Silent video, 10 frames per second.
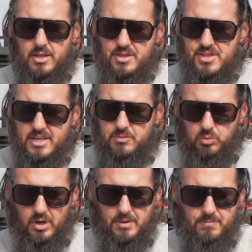This
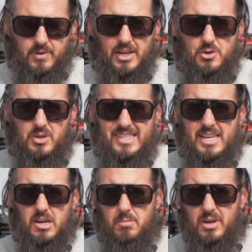one, and you can
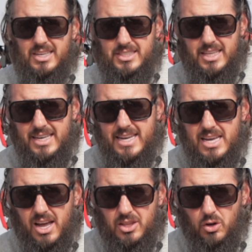tell because of the
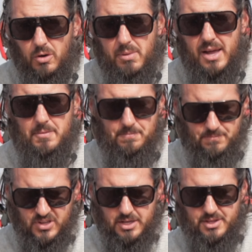neon little button,
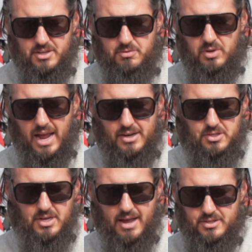this one
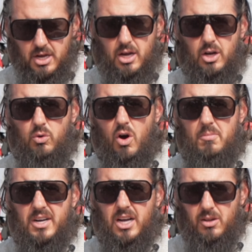actually has
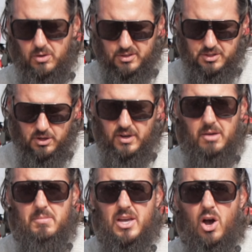chroma color, so it
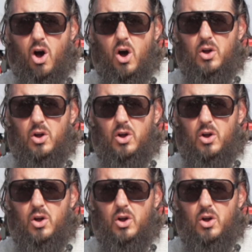can be all